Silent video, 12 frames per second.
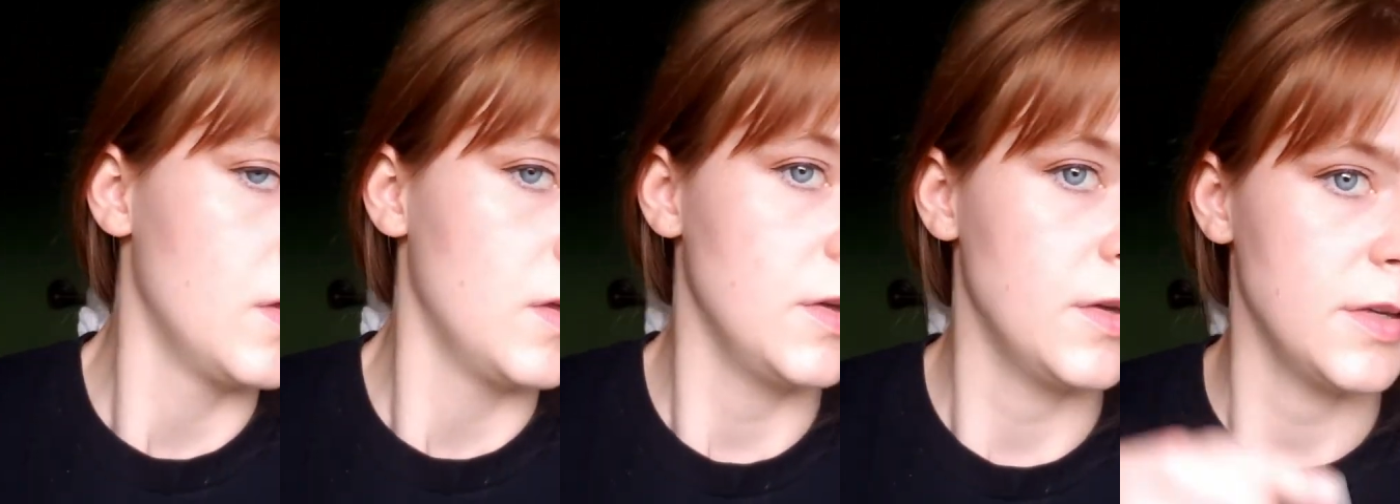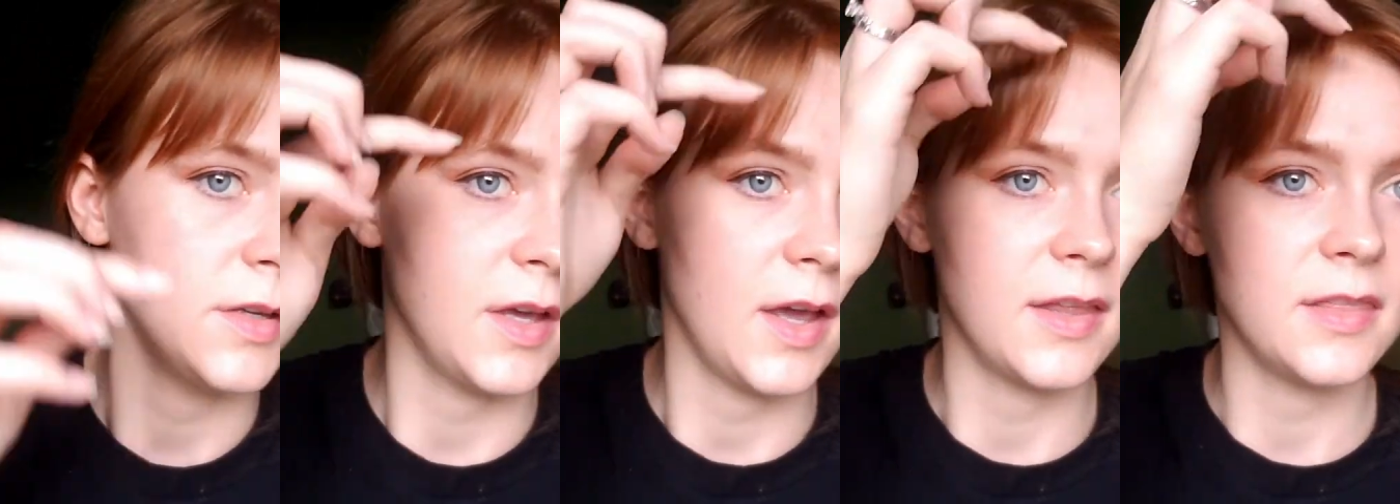
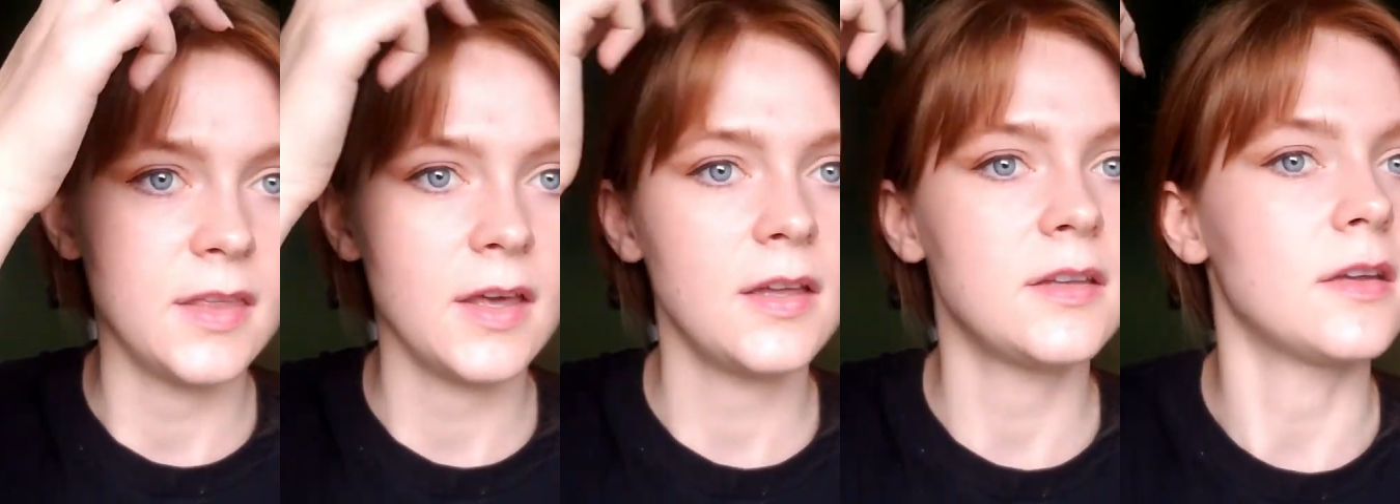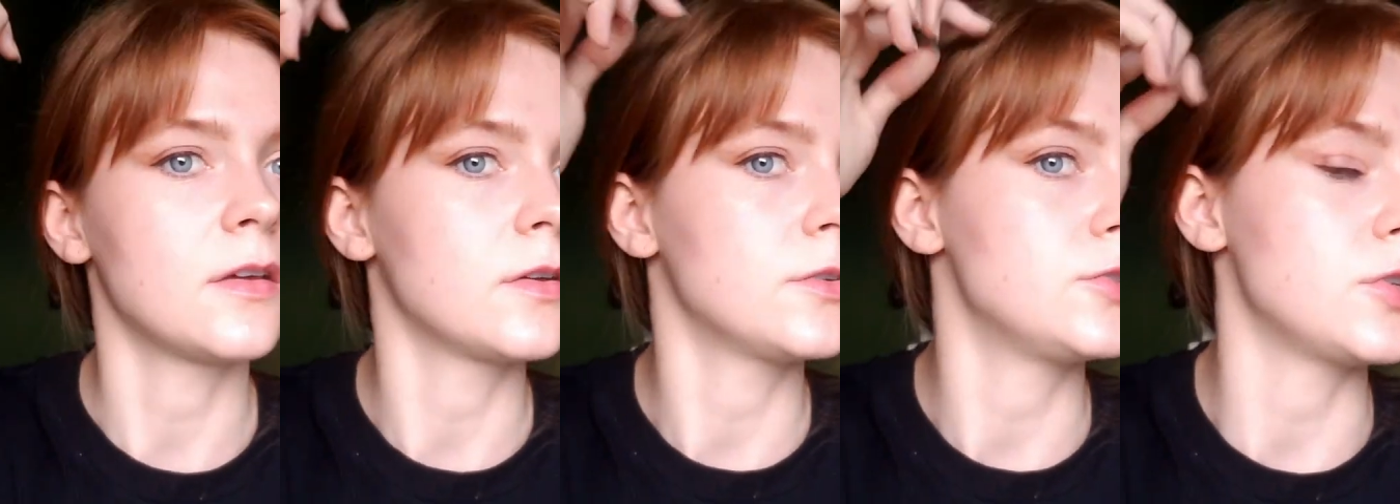I think I did a
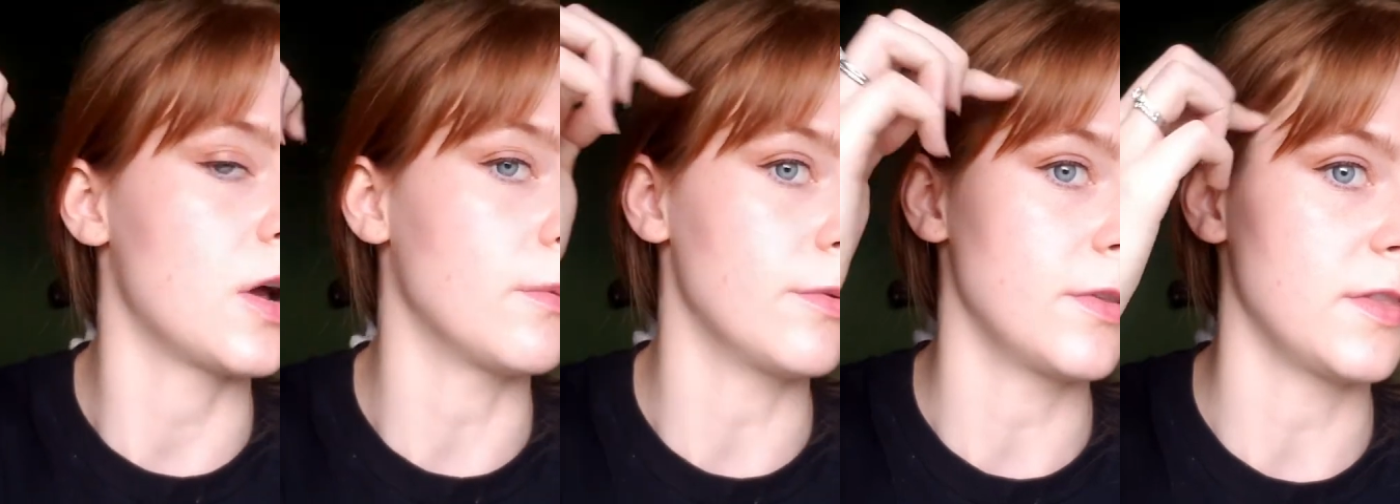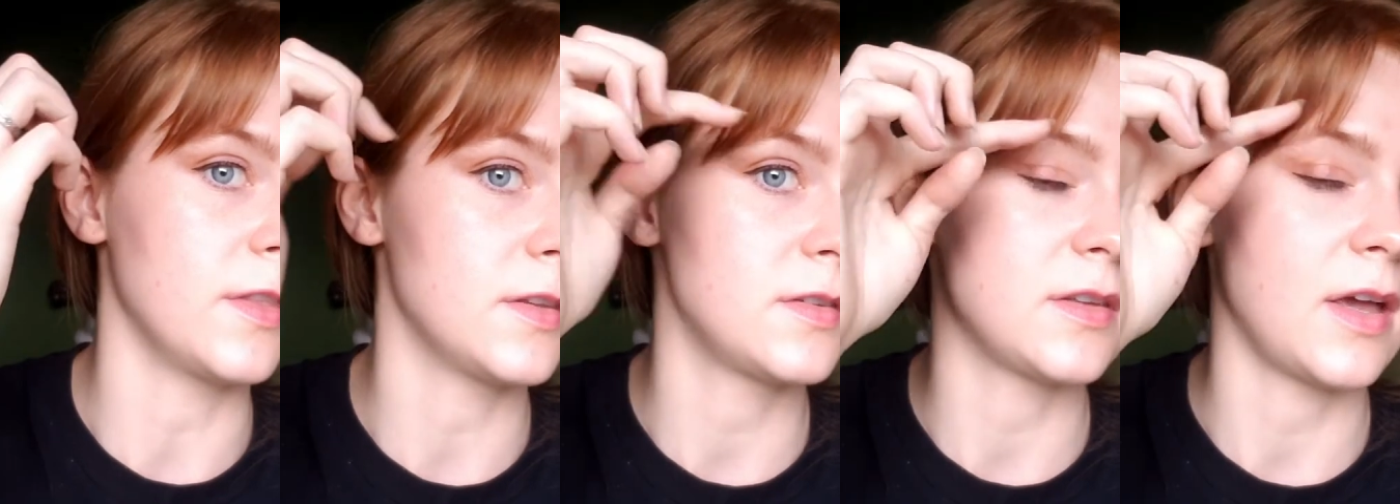good job with
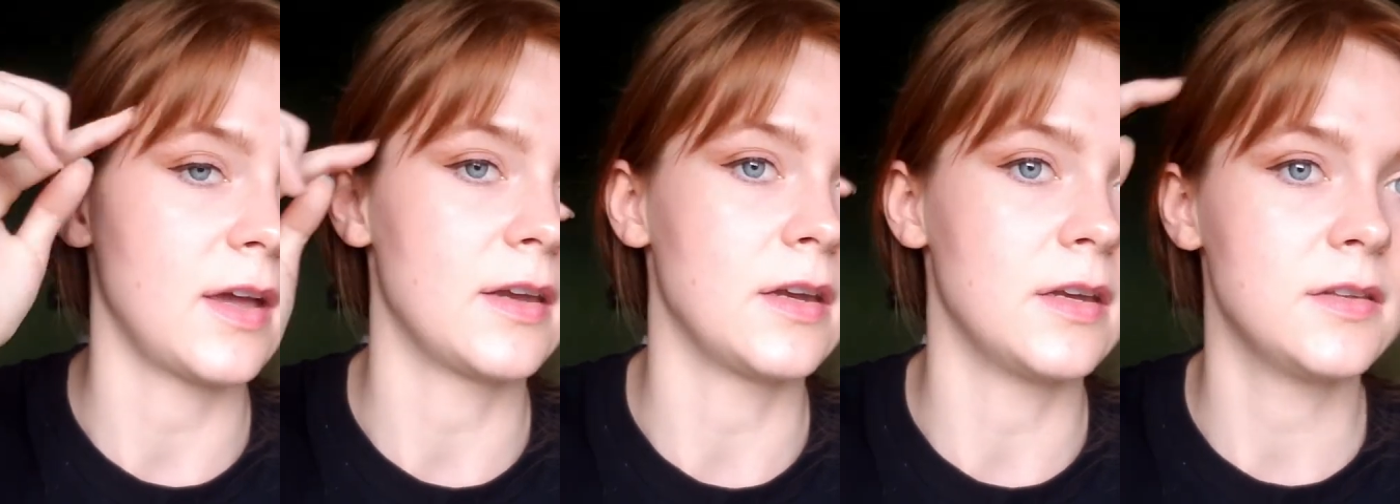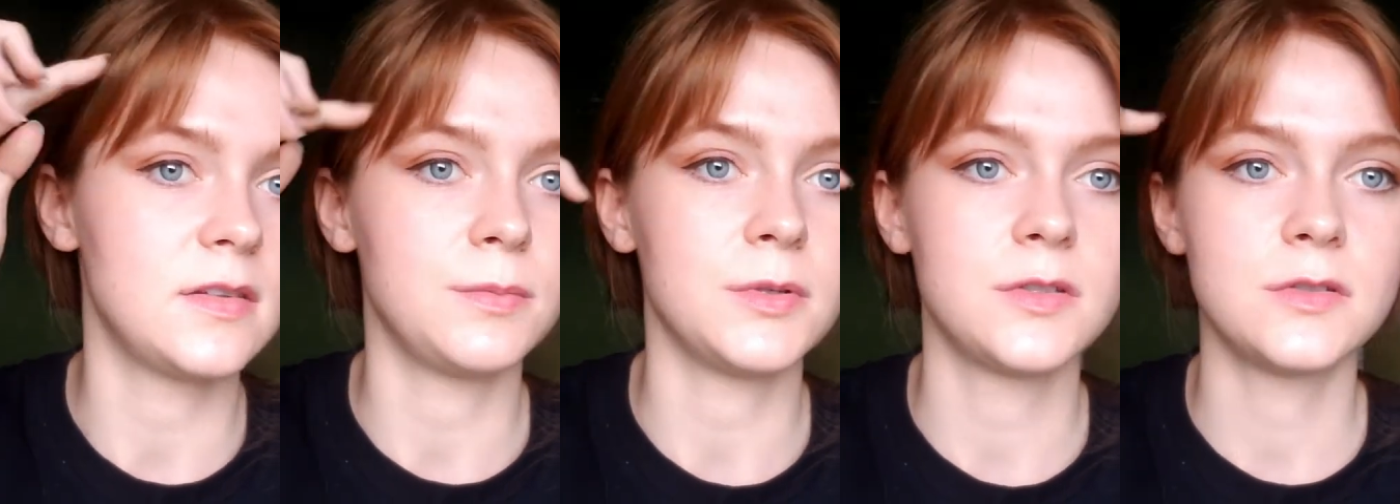this side, and it
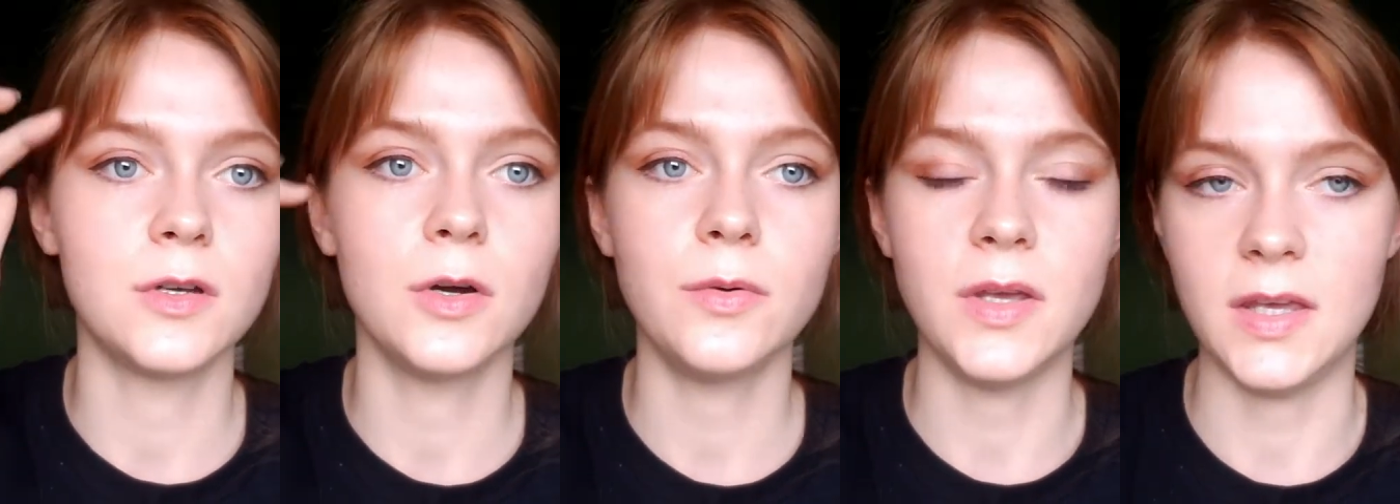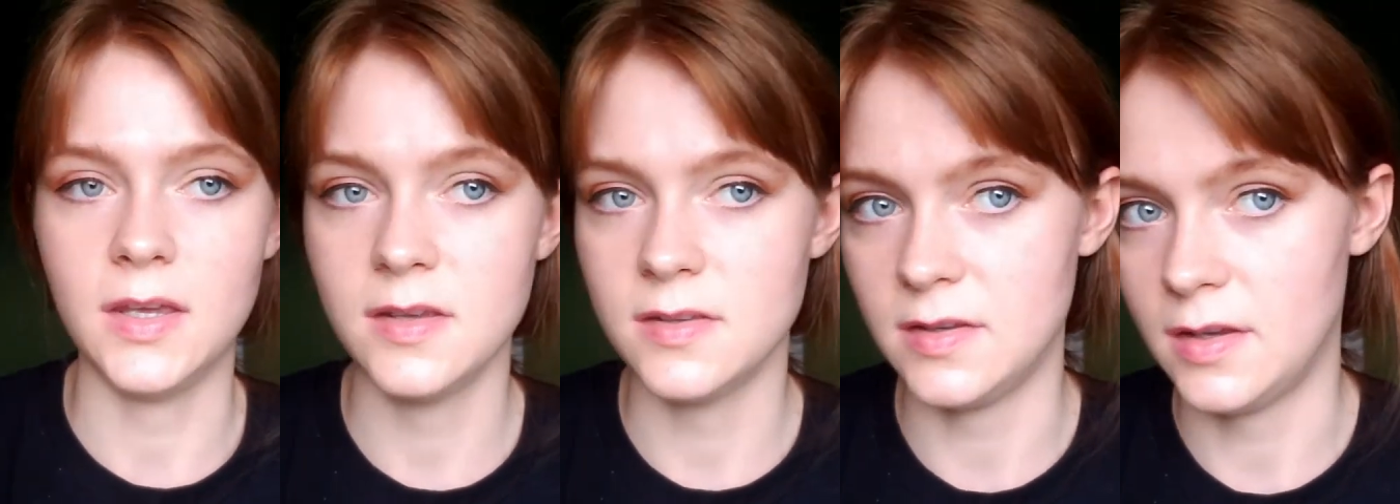was so
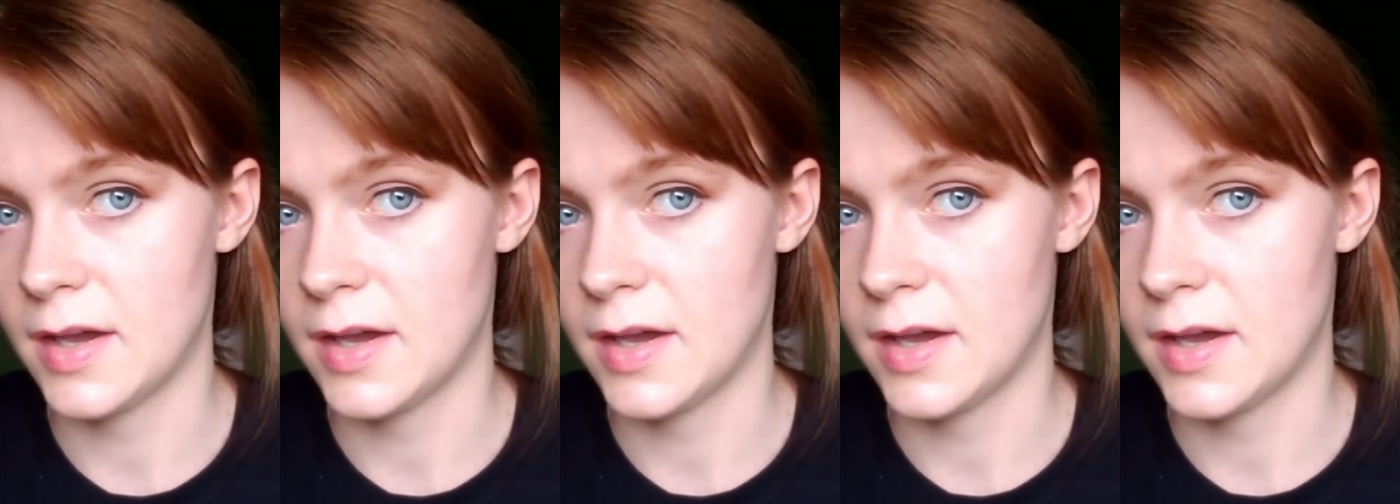easy.